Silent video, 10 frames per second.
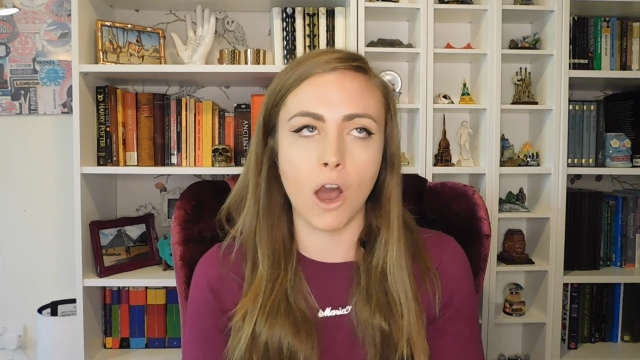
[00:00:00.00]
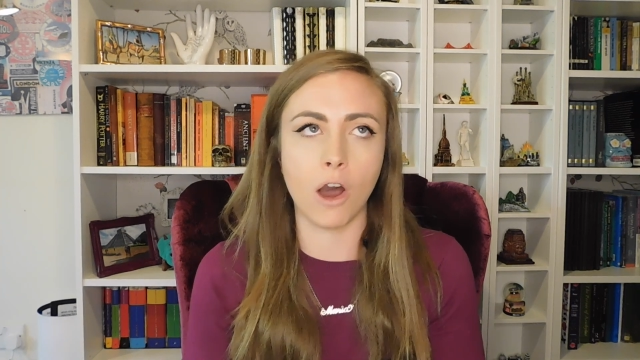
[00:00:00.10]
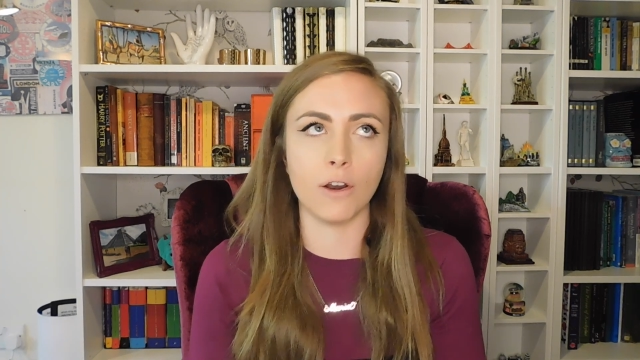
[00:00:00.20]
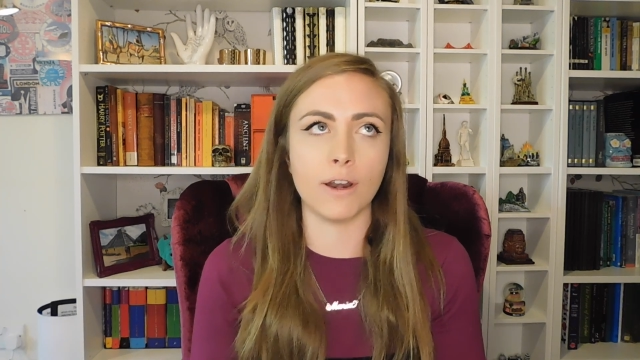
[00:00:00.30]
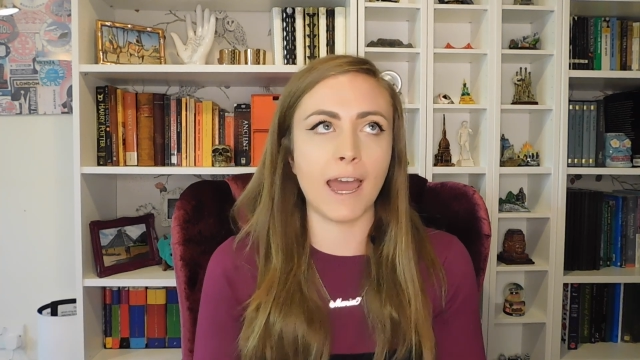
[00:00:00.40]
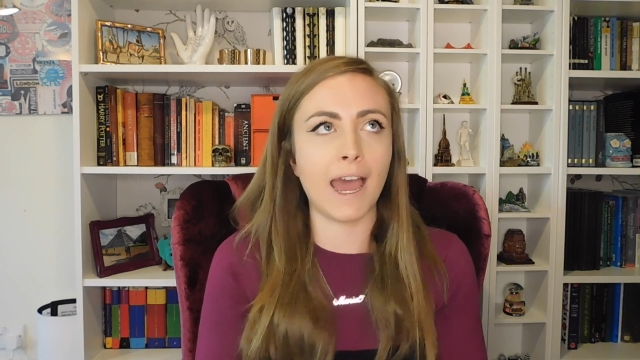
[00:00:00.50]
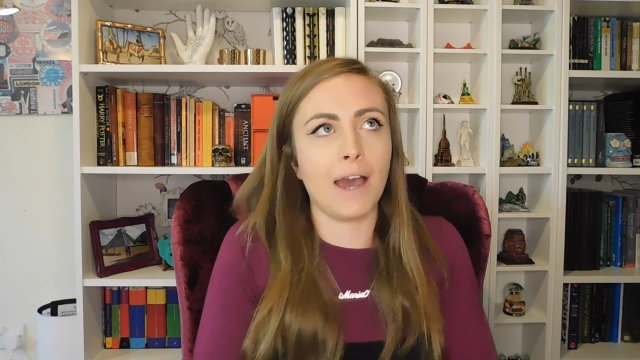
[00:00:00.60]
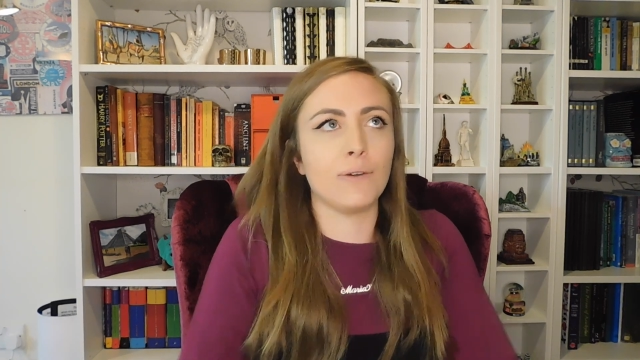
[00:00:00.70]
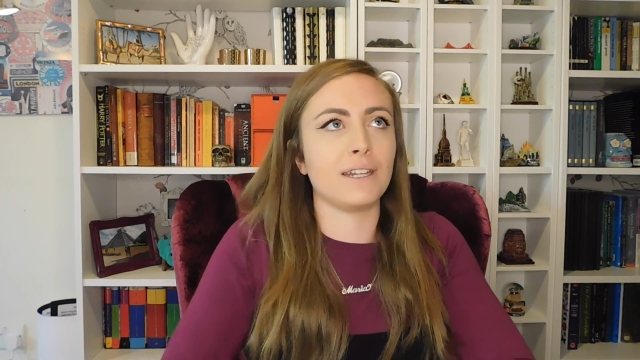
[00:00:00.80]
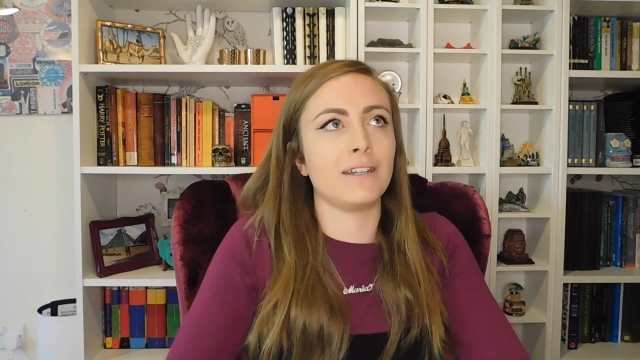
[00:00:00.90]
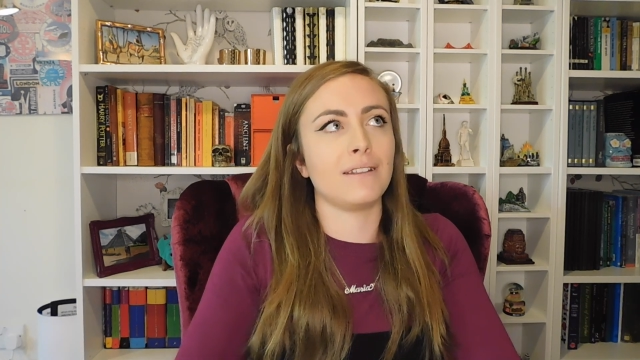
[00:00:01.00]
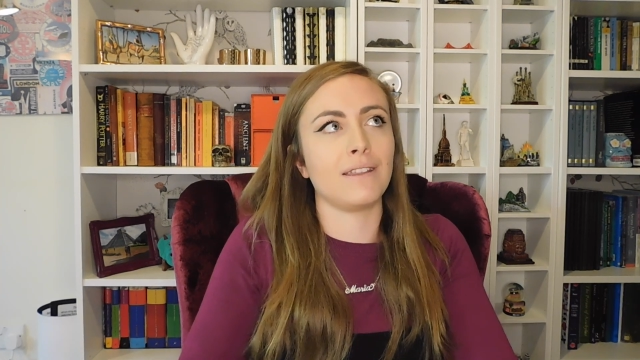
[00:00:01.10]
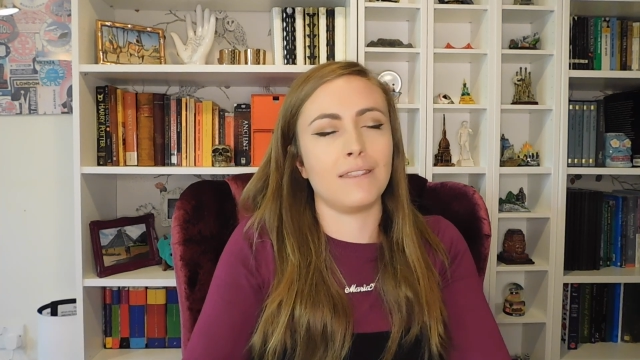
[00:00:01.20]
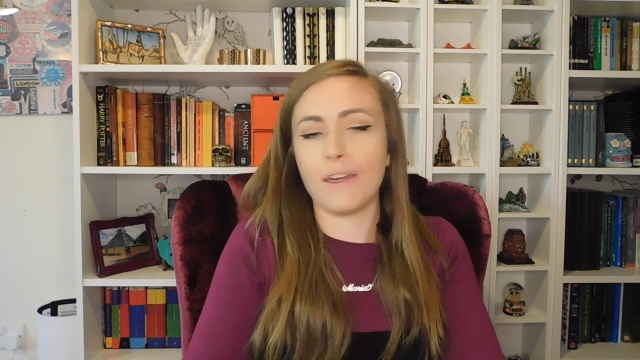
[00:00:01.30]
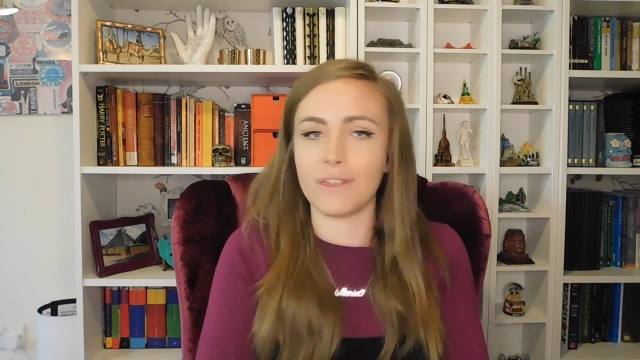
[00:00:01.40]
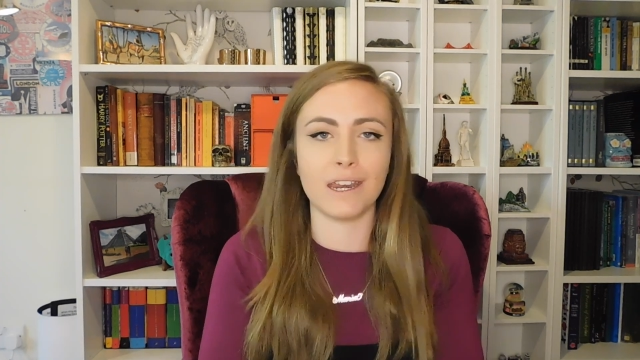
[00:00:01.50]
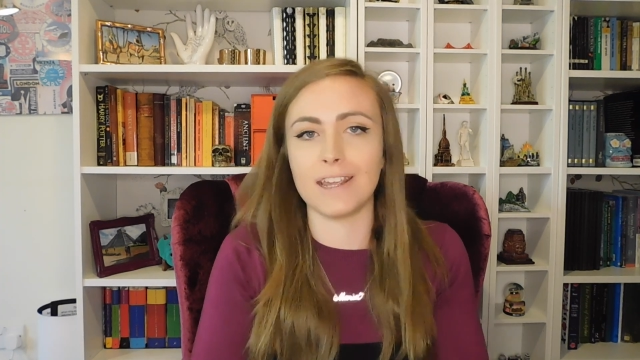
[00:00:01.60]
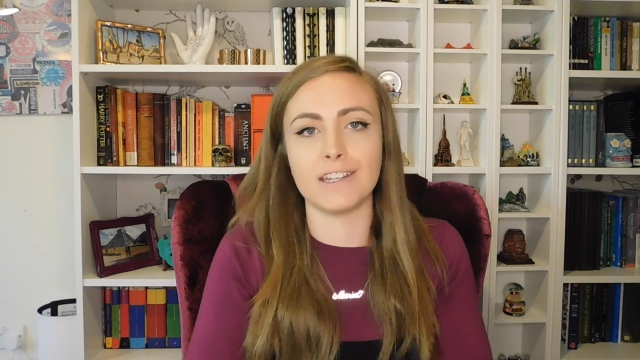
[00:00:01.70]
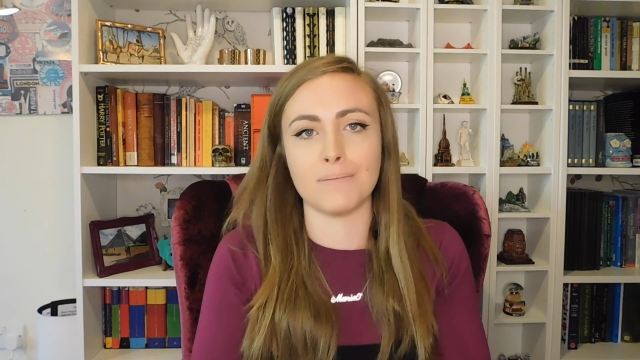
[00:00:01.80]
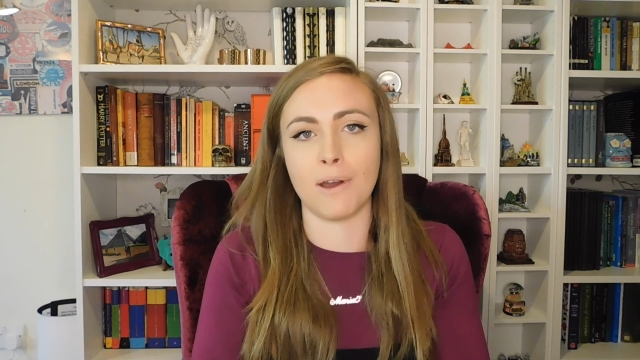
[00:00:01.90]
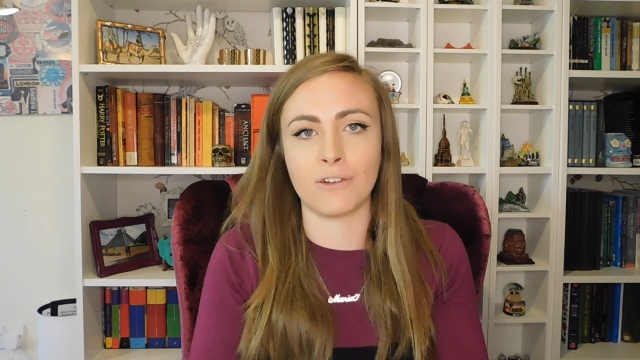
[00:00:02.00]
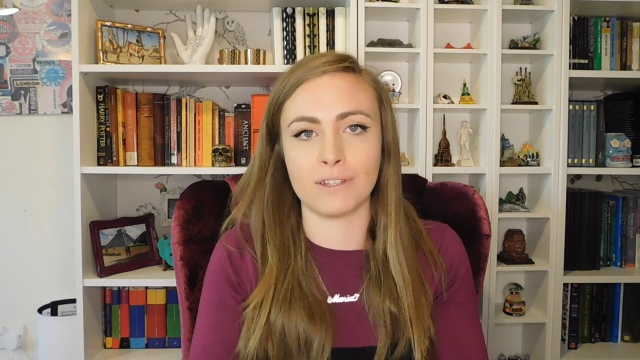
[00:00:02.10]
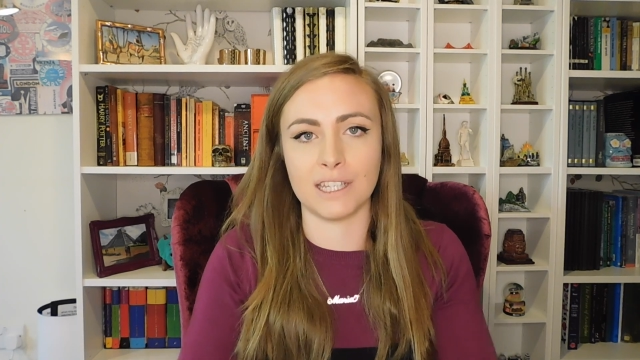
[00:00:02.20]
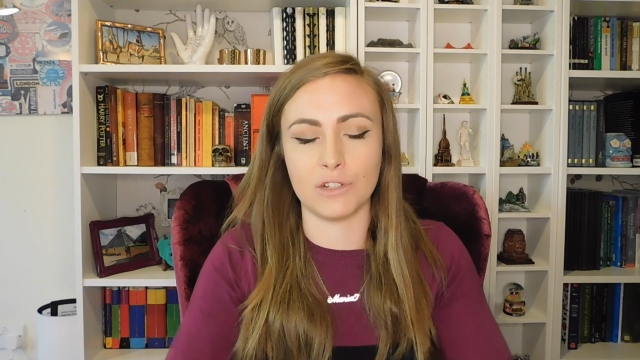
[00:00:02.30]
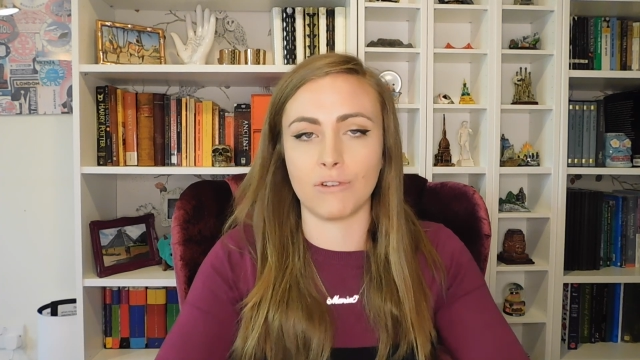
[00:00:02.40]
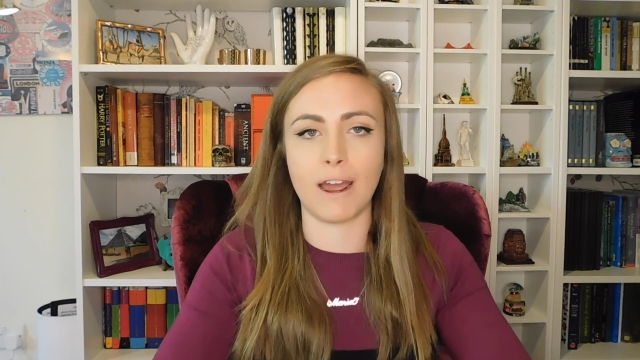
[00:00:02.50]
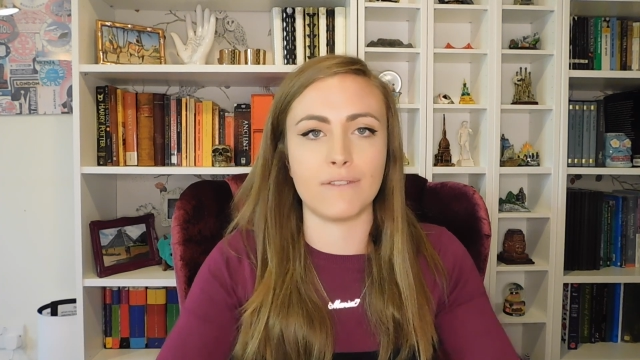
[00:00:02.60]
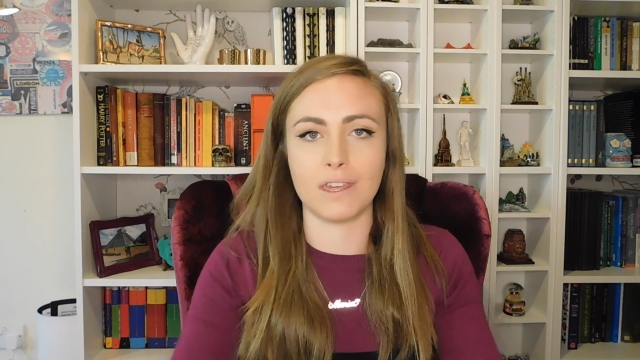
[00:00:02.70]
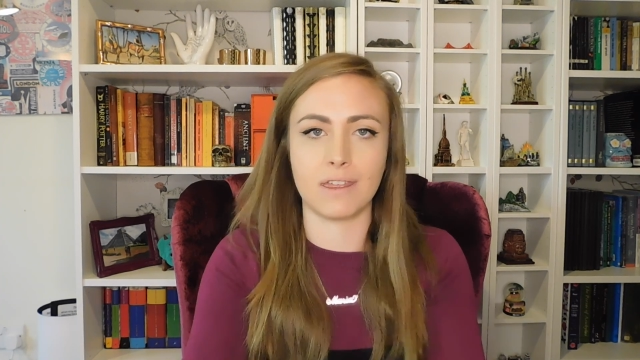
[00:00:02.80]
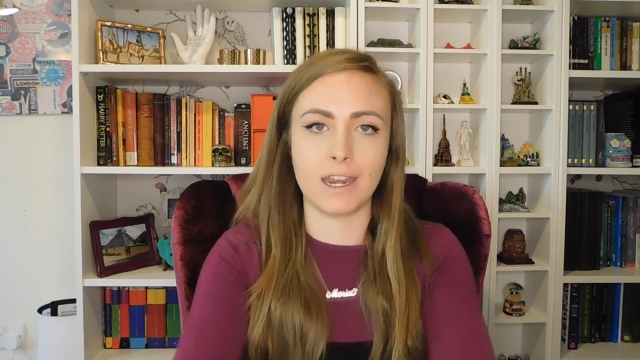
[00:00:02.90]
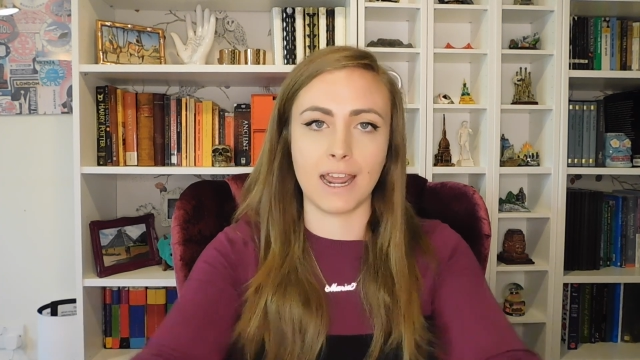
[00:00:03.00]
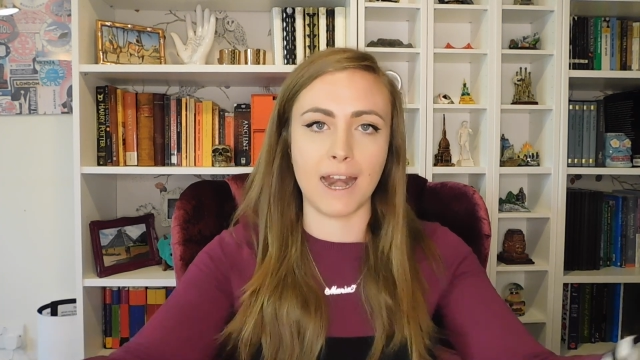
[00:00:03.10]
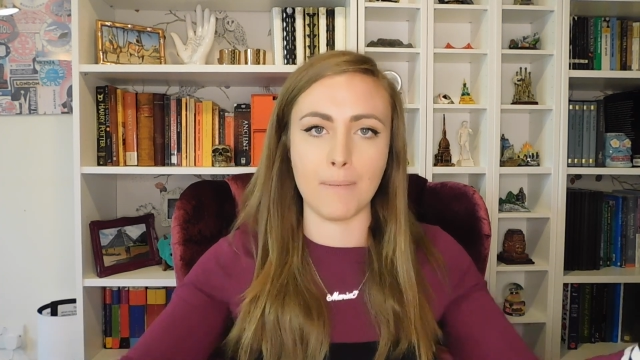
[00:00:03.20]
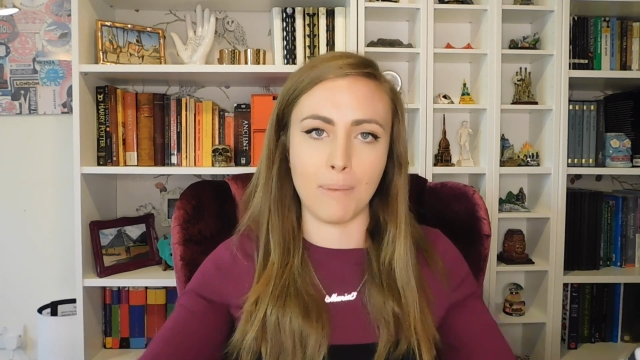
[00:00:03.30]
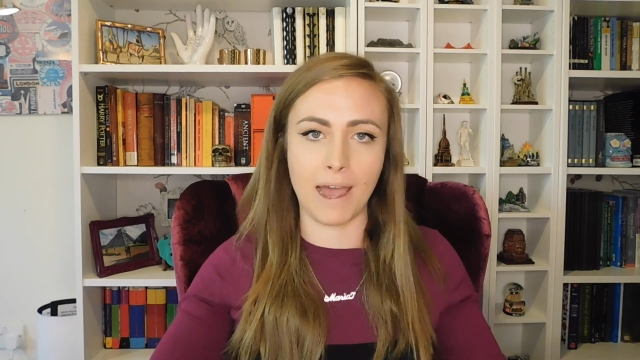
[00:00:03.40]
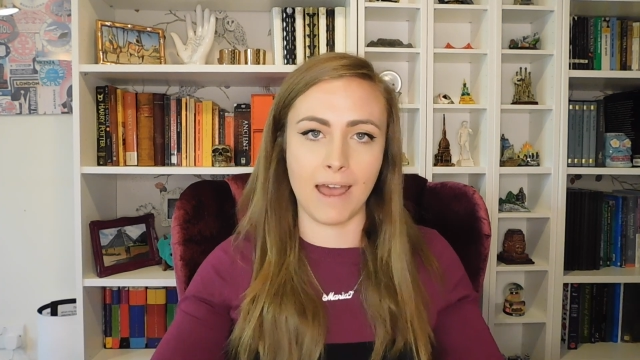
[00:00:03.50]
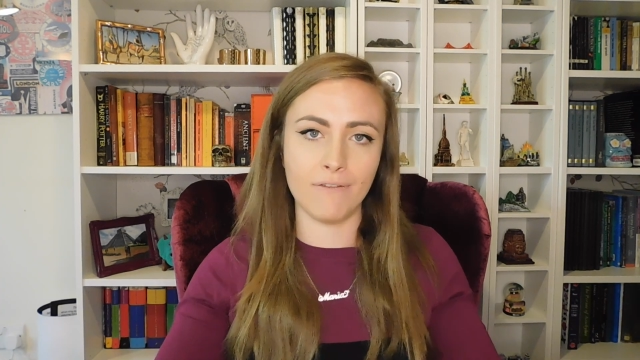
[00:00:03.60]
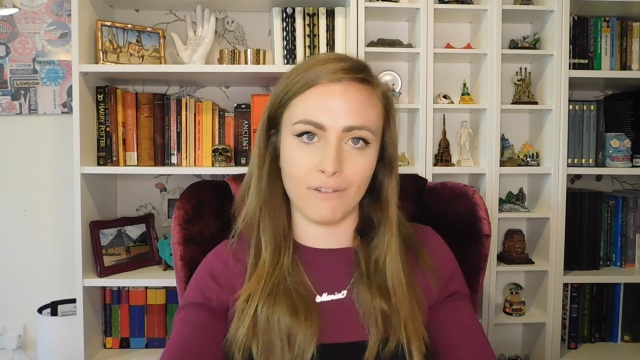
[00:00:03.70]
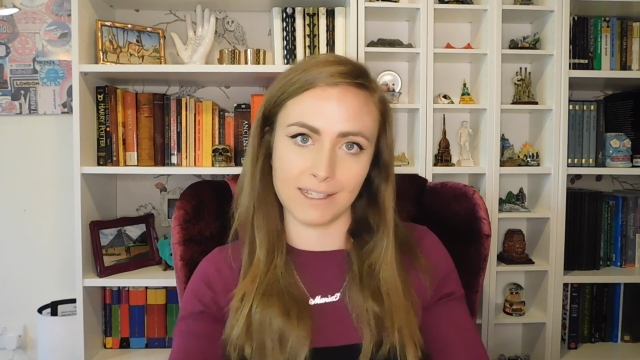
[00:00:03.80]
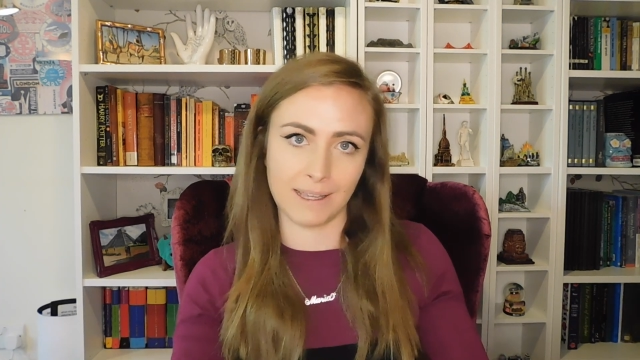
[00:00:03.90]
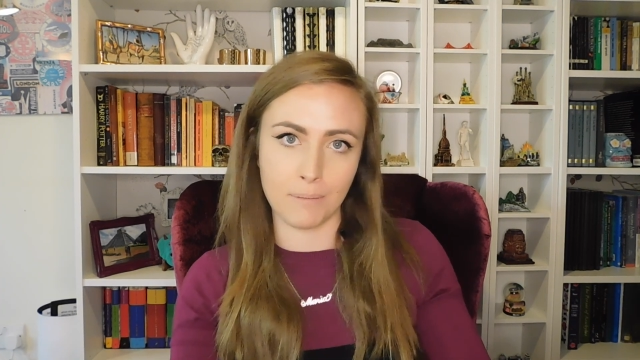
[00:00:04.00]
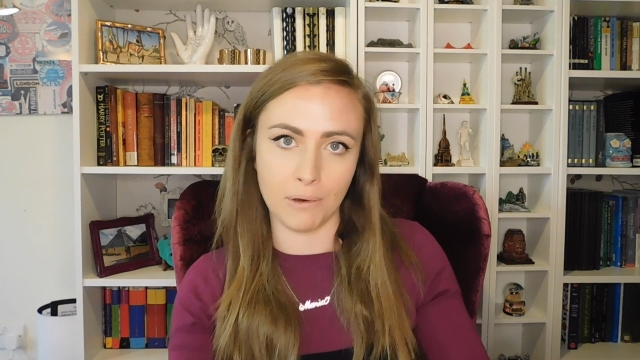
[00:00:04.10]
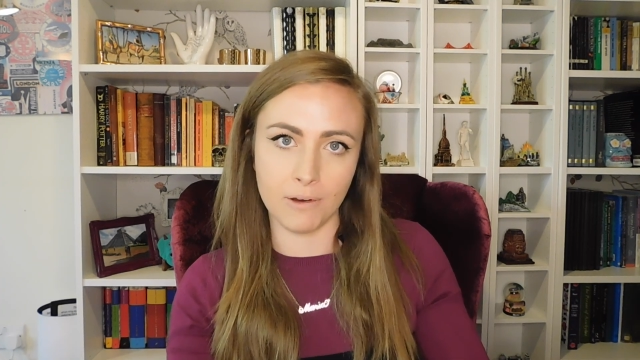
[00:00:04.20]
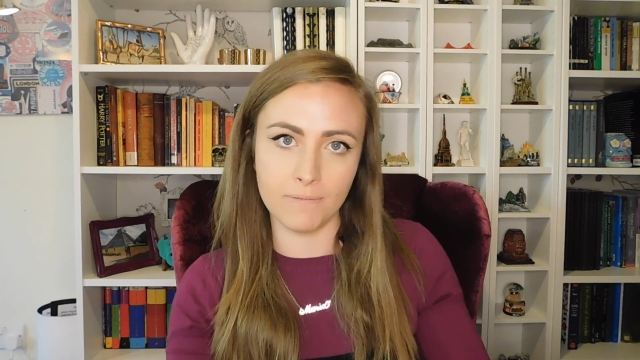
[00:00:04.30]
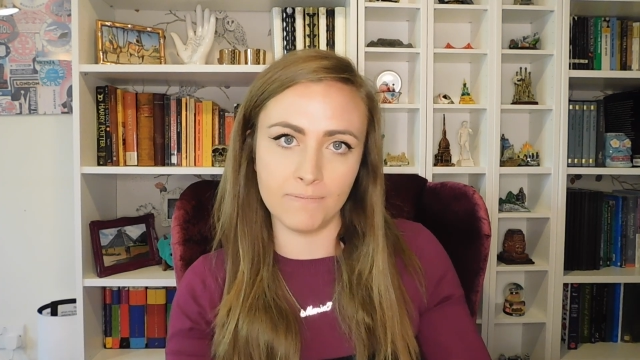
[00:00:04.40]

on how did Athenian democracy drive the Athenian Empire, for example.